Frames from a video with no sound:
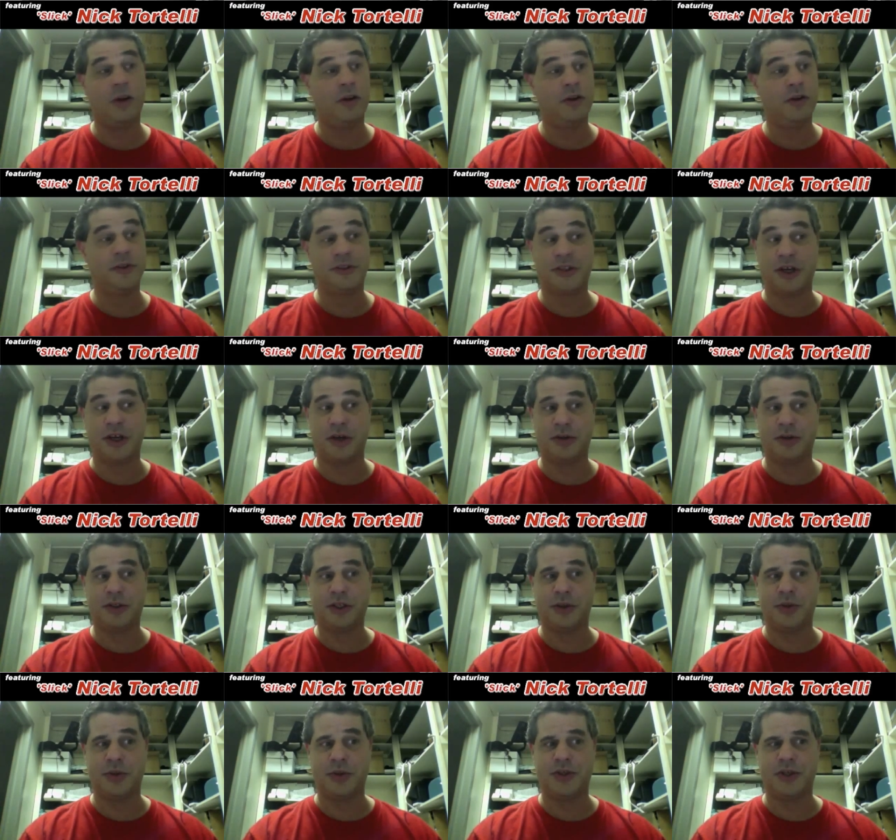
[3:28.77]
Still
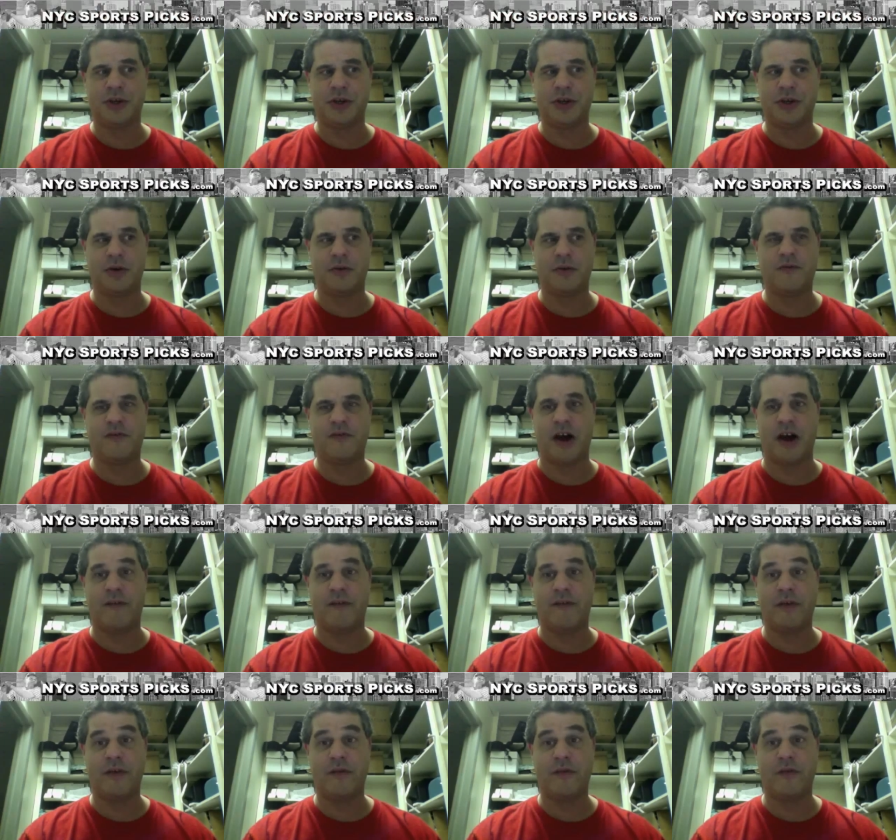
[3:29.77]
two and two,
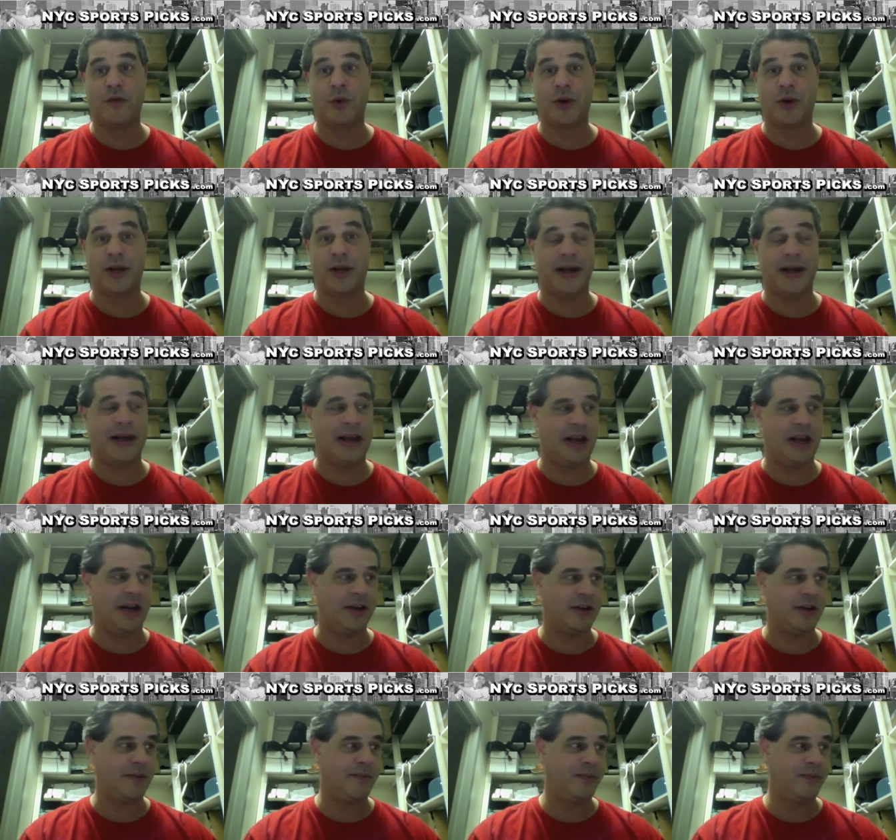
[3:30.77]
five 48.
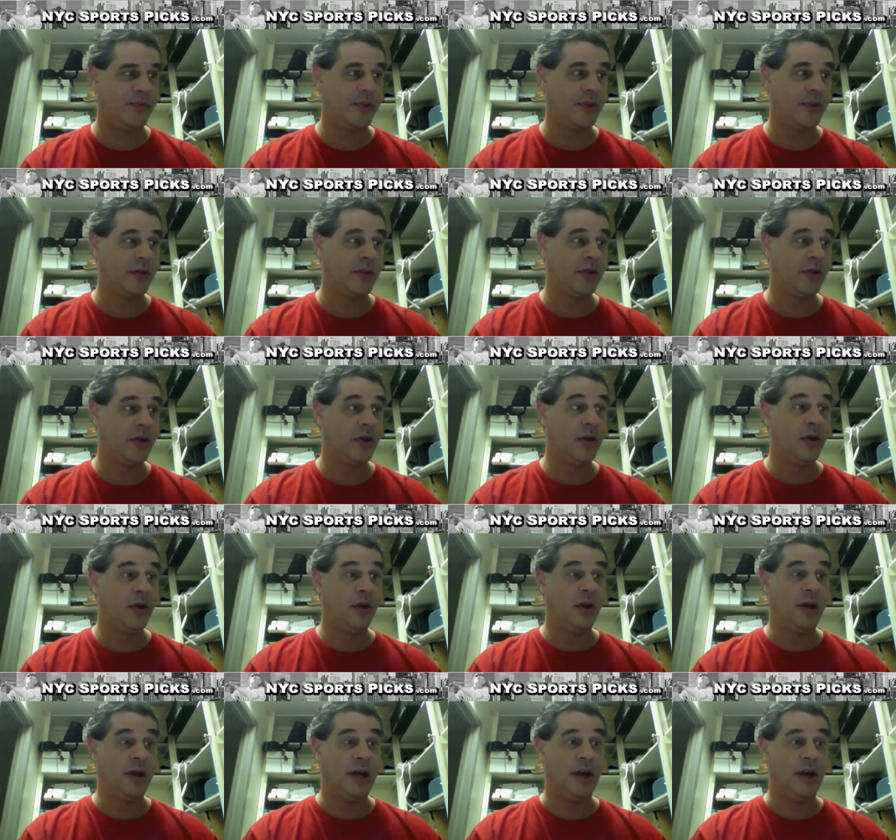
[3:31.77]

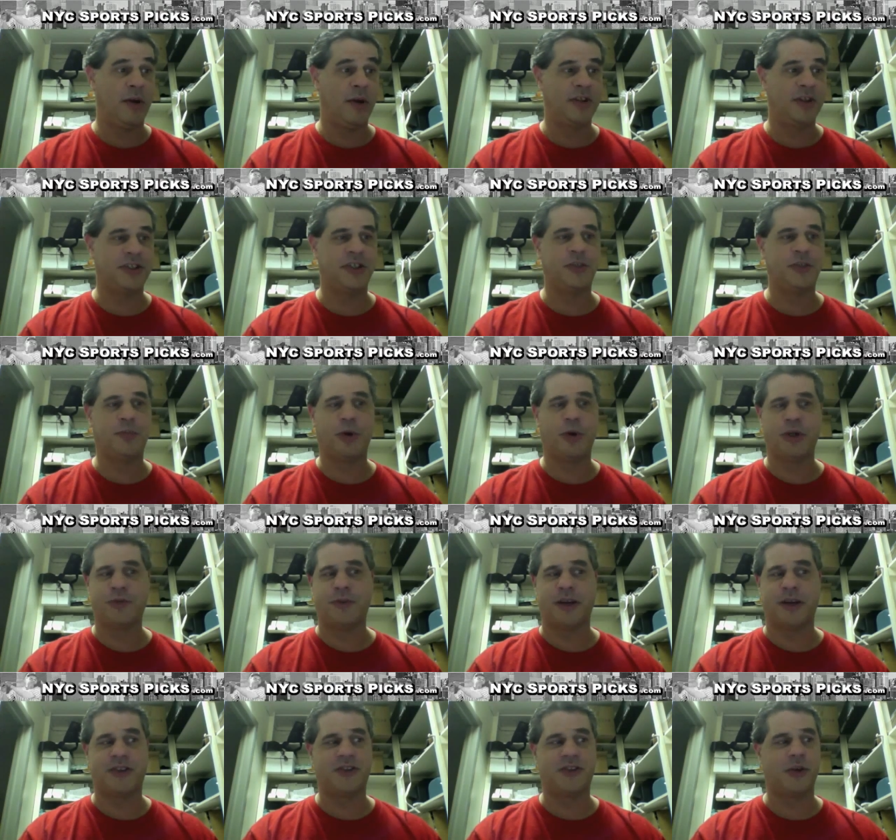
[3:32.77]
NYC Sports
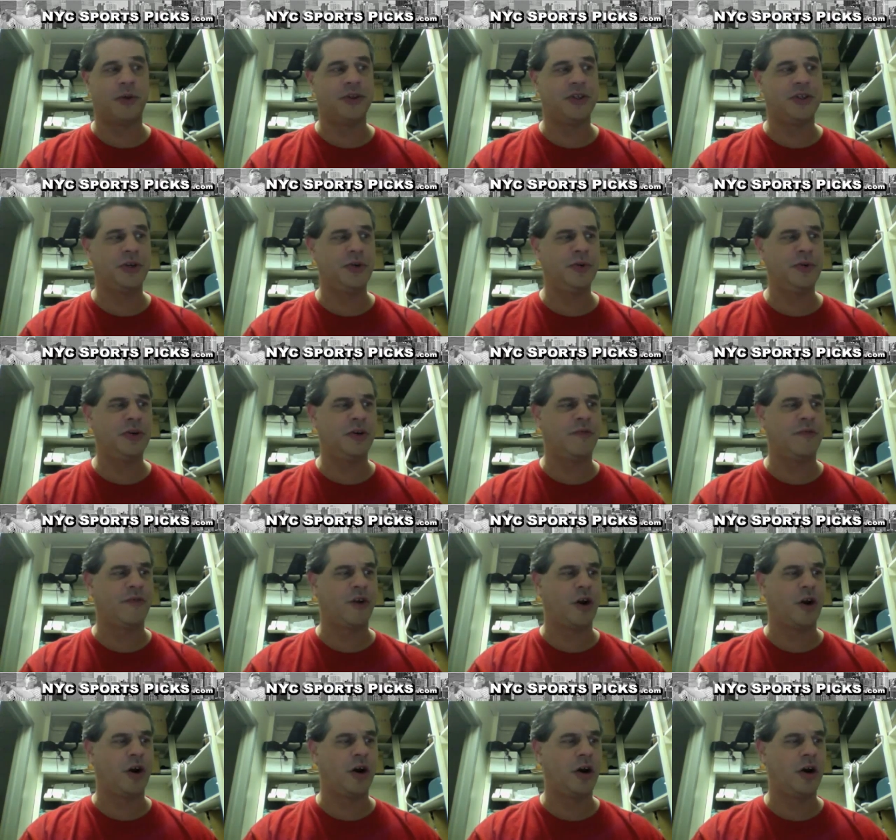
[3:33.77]
Picks, 2 and 2, good
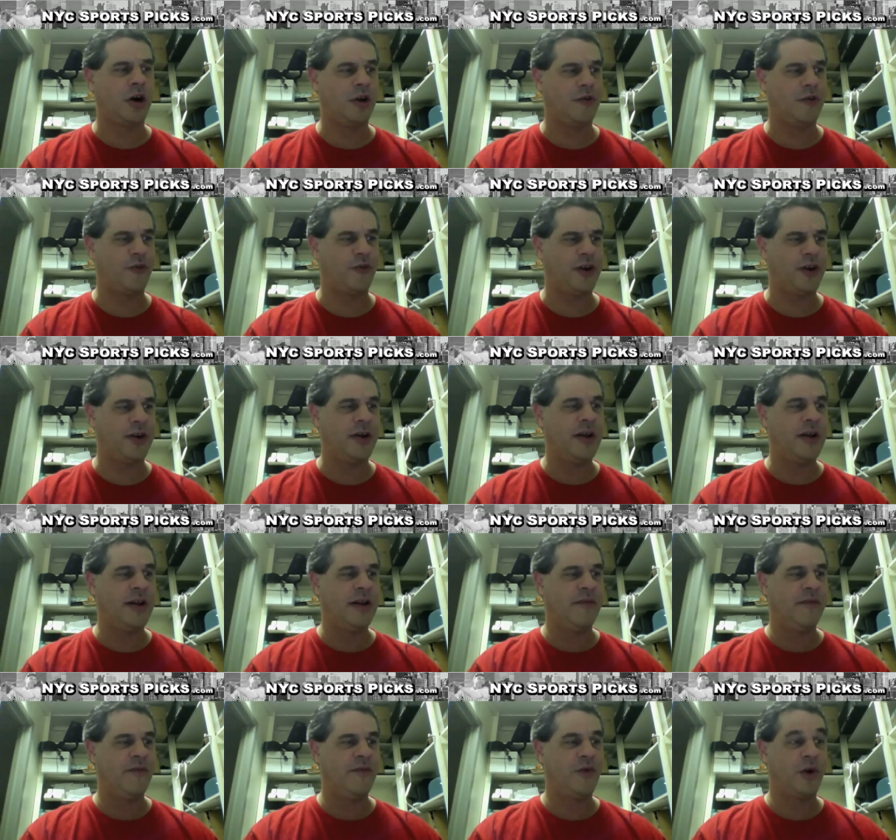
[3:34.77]
for
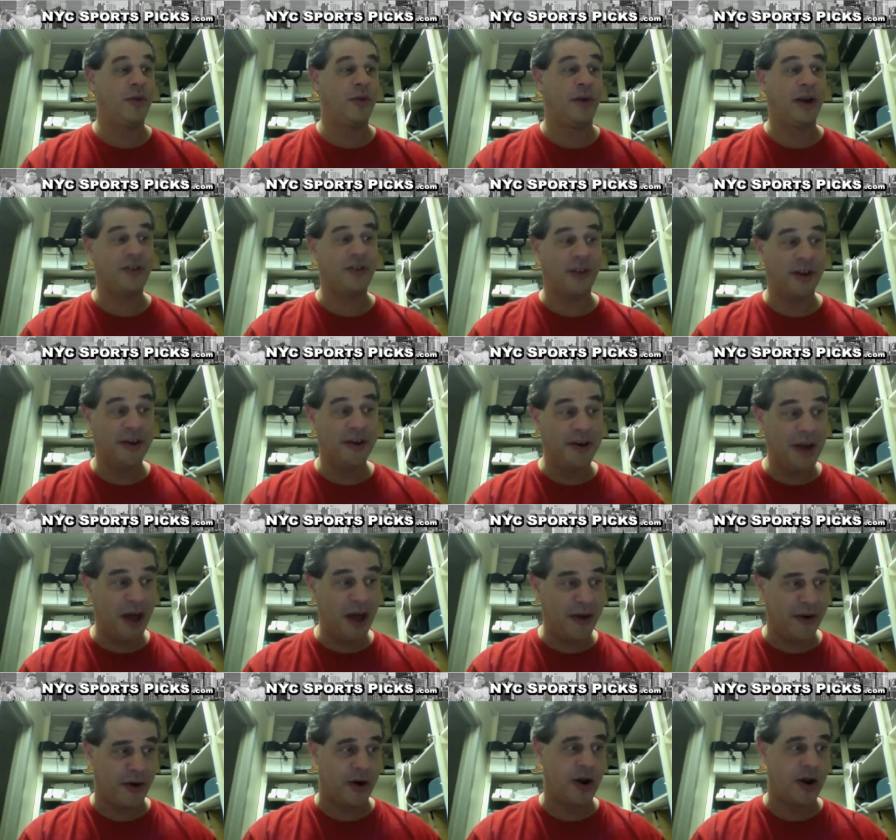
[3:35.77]
140 bucks.
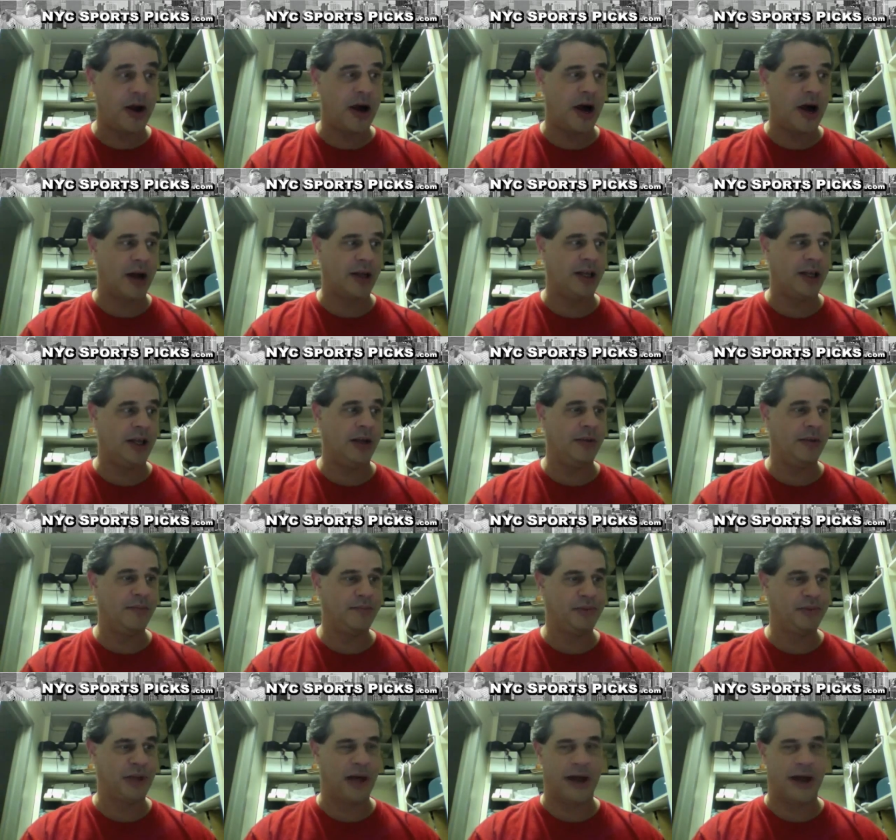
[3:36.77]
Another hockey
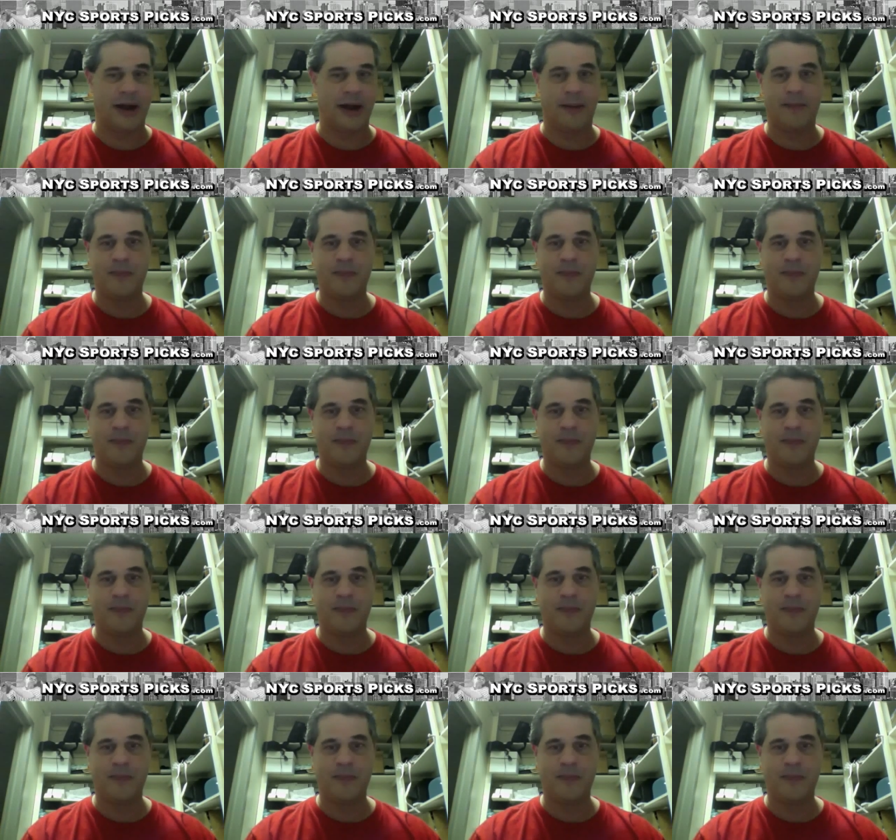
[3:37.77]
play.